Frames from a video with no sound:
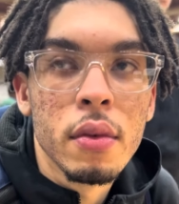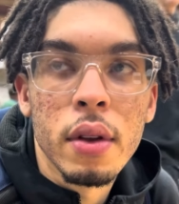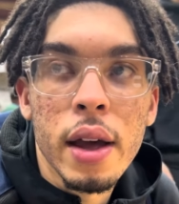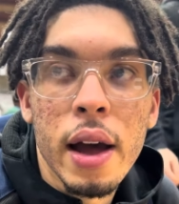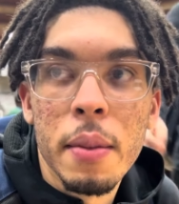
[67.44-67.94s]

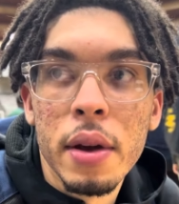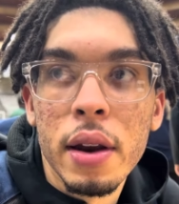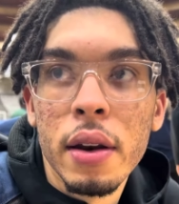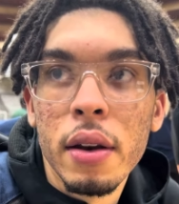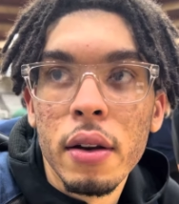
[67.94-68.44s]
Yeah, I mean,
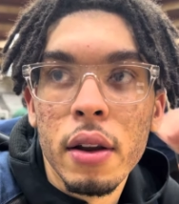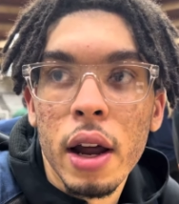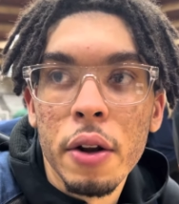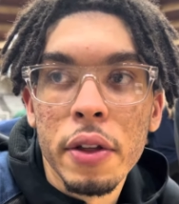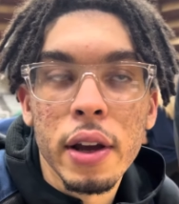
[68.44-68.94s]
I
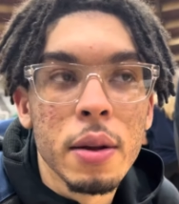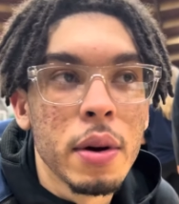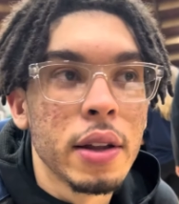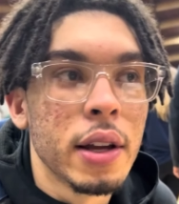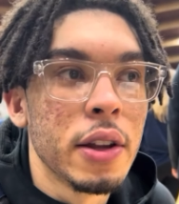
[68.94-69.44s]
don't think
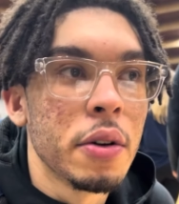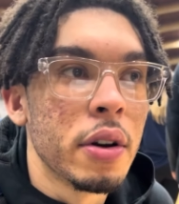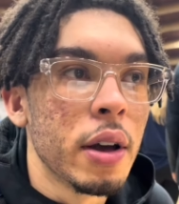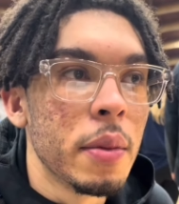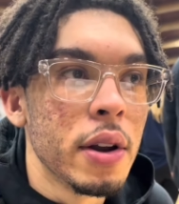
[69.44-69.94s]
anybody thought they were going
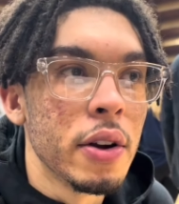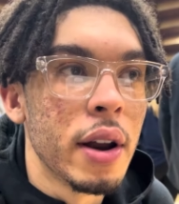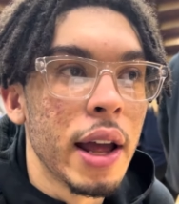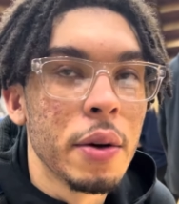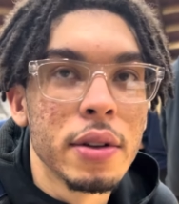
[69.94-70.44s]
to come in here and
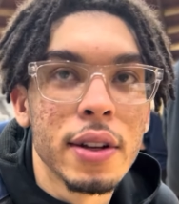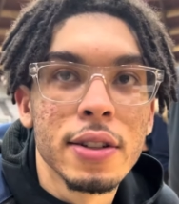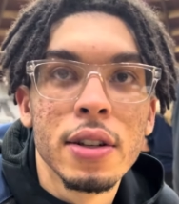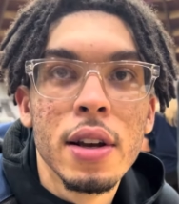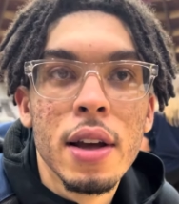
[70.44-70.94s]
hang with
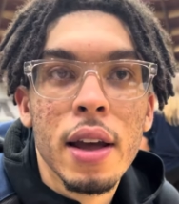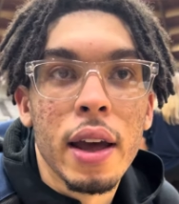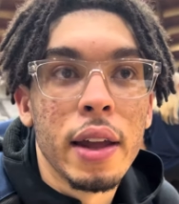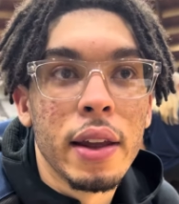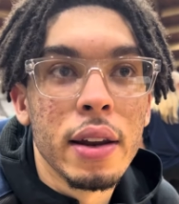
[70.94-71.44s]
us,
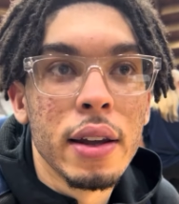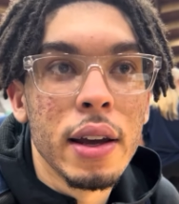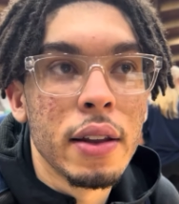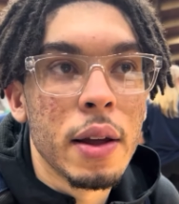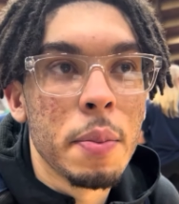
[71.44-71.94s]
and they did,
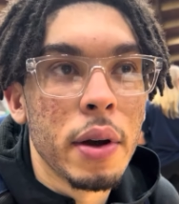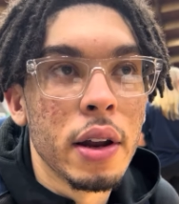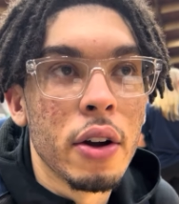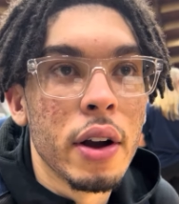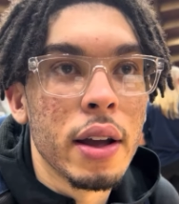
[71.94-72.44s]
and they played a
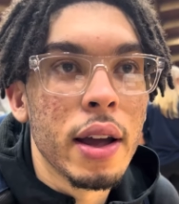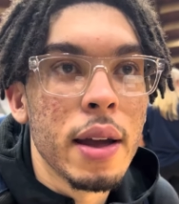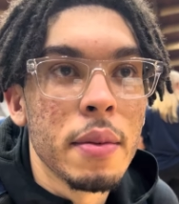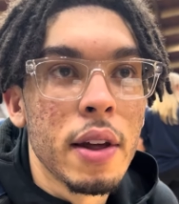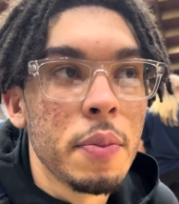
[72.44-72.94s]
great
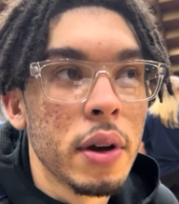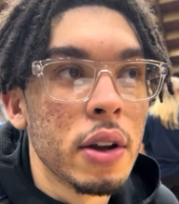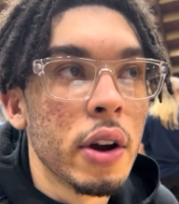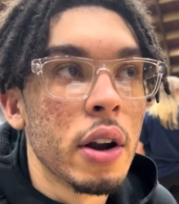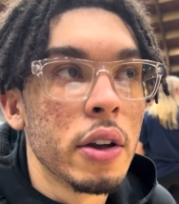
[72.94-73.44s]
game, and they played
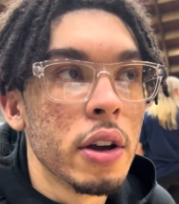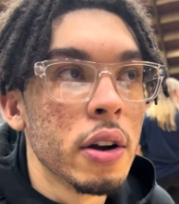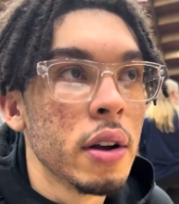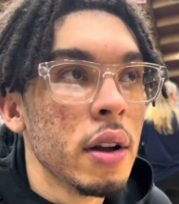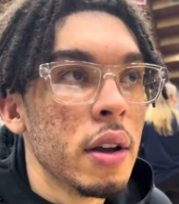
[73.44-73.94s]
great all year.
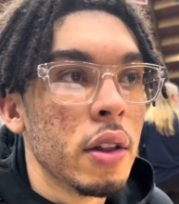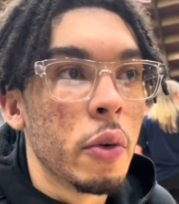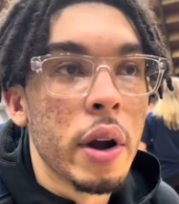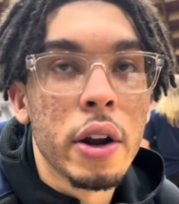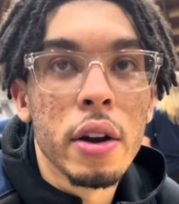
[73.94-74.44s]
The
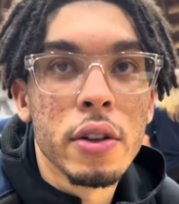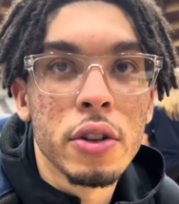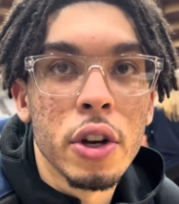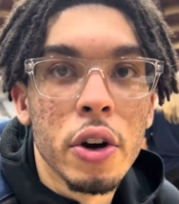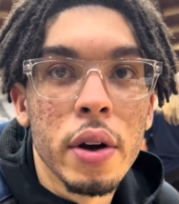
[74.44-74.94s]
record doesn't
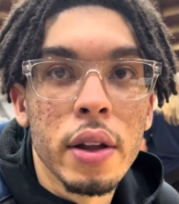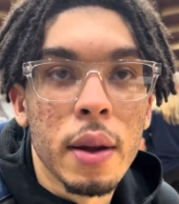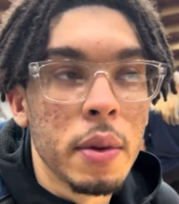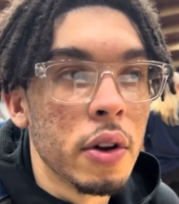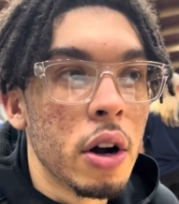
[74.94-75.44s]
show it. I
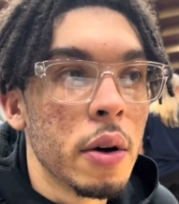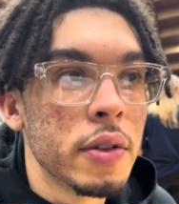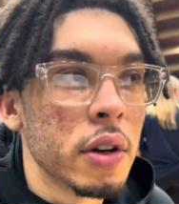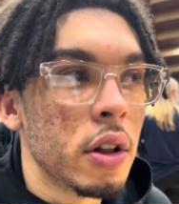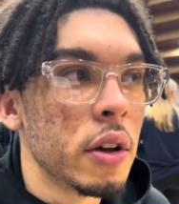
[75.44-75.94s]
mean, they're always
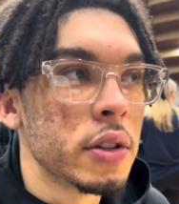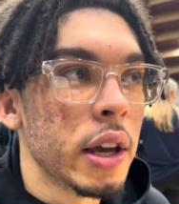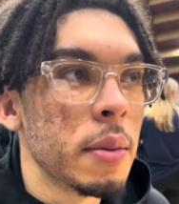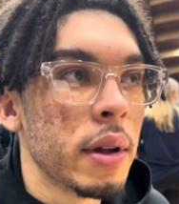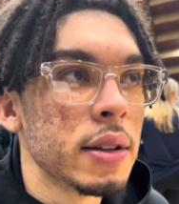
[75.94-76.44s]
in a close
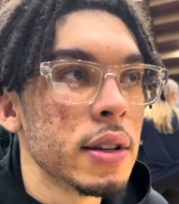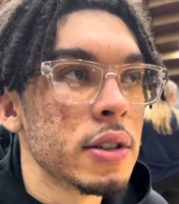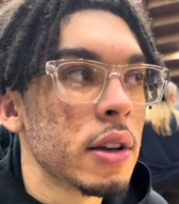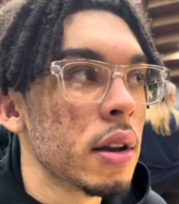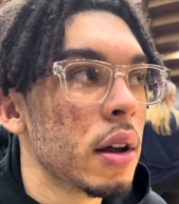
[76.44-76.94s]
game like
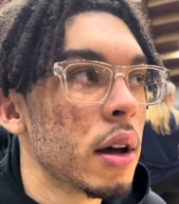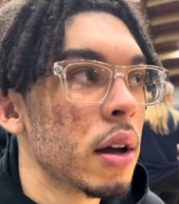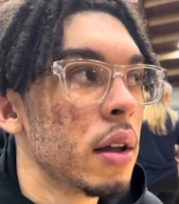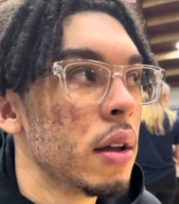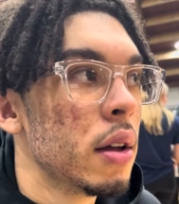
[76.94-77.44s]
this, and uh,
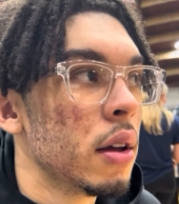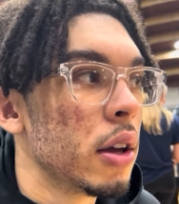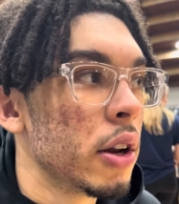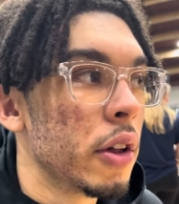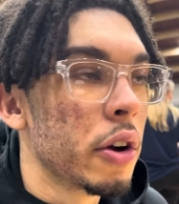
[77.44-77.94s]
you
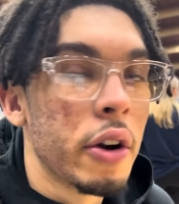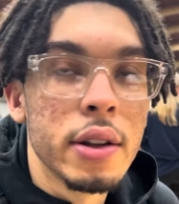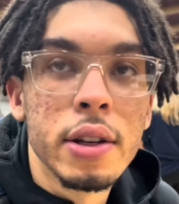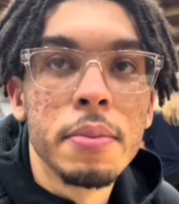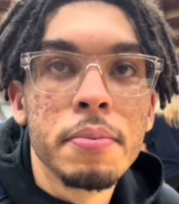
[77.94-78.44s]
know they're a great team.